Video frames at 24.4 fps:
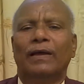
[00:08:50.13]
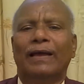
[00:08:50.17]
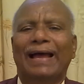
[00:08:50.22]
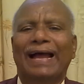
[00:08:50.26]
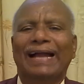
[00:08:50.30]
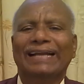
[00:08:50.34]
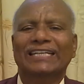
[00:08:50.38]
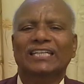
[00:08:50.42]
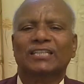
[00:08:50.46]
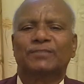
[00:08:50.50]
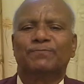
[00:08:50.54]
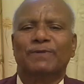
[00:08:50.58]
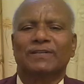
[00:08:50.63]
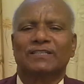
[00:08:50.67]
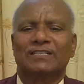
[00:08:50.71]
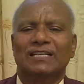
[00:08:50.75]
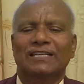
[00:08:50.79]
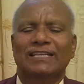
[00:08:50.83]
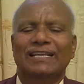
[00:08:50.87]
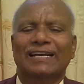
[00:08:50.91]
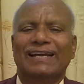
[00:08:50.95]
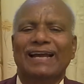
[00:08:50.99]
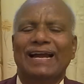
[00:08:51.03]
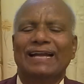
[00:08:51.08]
And
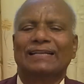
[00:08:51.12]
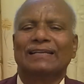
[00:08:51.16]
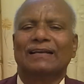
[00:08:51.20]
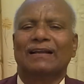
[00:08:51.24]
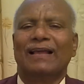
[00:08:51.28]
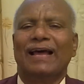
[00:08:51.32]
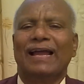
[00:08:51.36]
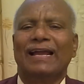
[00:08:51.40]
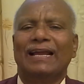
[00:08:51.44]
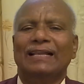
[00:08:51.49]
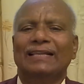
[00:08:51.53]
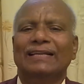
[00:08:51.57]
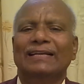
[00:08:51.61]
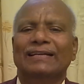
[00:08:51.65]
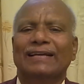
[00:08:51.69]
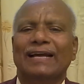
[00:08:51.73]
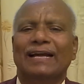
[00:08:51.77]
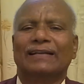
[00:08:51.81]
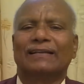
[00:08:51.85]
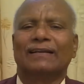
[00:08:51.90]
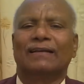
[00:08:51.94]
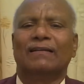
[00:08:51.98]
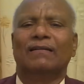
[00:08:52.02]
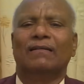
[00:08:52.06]
especially the cattle, high-yielding
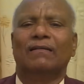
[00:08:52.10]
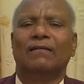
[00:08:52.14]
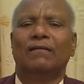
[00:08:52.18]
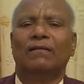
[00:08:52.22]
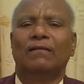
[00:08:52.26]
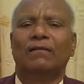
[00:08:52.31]
cattle,